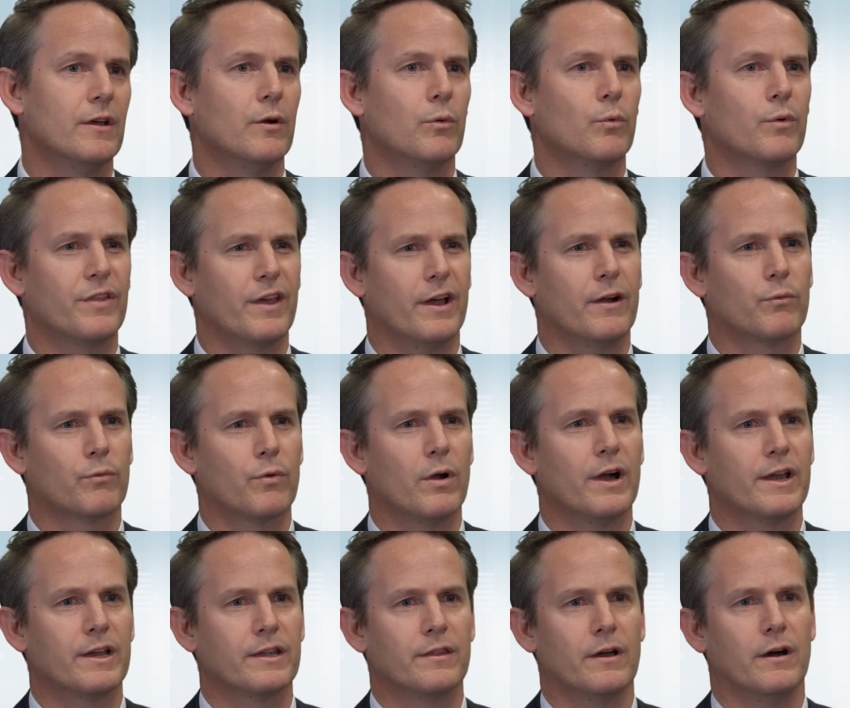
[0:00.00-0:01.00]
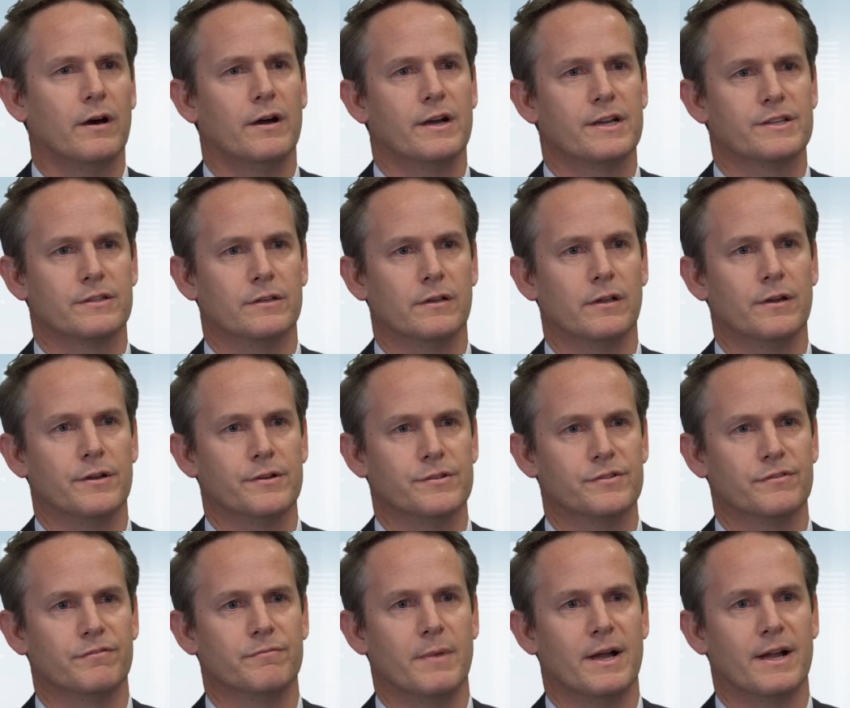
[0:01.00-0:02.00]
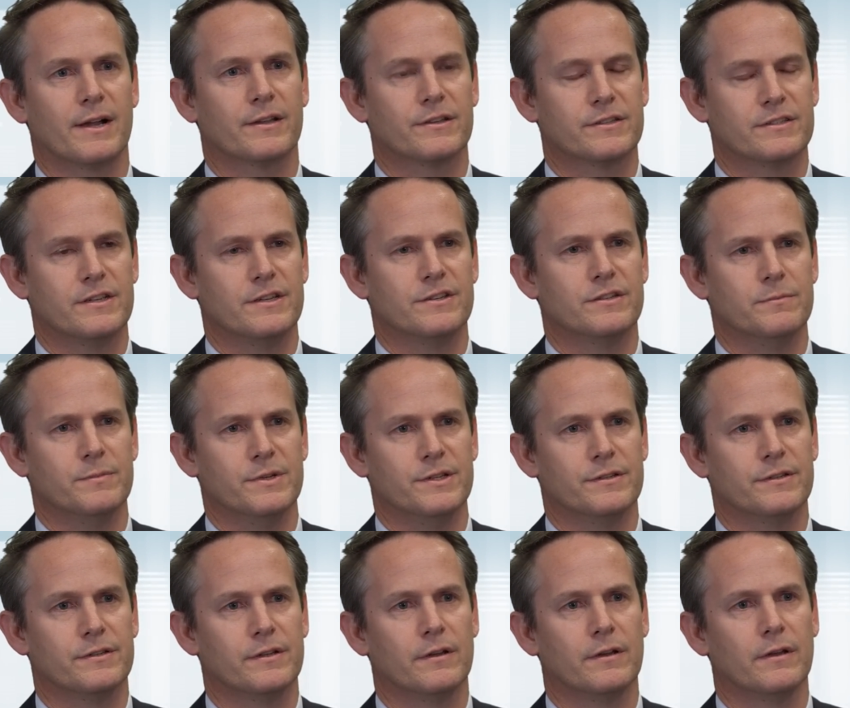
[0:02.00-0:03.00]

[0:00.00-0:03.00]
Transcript: without riding the highs and lows of market sentiment.